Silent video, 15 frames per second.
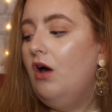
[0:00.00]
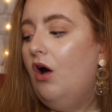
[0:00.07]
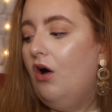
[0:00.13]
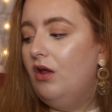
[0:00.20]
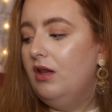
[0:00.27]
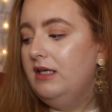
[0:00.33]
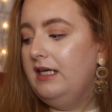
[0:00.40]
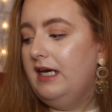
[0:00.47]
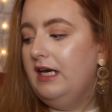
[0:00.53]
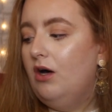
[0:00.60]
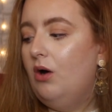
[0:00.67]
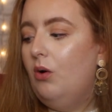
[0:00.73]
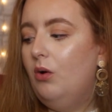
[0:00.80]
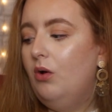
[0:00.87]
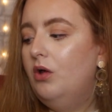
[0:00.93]
Holiday
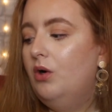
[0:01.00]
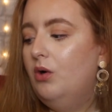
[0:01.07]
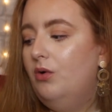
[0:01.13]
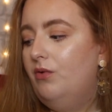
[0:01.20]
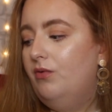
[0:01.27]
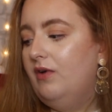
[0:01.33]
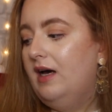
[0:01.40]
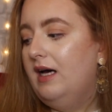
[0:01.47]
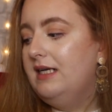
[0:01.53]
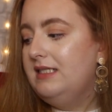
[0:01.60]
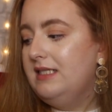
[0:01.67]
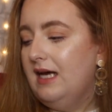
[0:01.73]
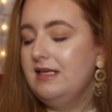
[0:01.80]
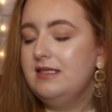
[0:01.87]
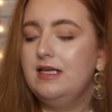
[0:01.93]
All Over
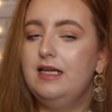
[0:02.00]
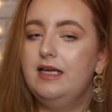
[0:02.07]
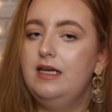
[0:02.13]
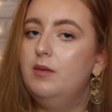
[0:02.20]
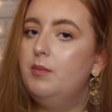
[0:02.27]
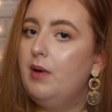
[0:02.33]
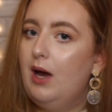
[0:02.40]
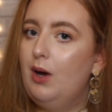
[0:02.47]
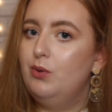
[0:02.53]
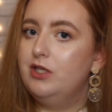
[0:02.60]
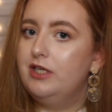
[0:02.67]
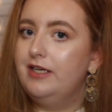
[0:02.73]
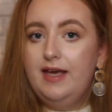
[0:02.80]
Dazzling Powder.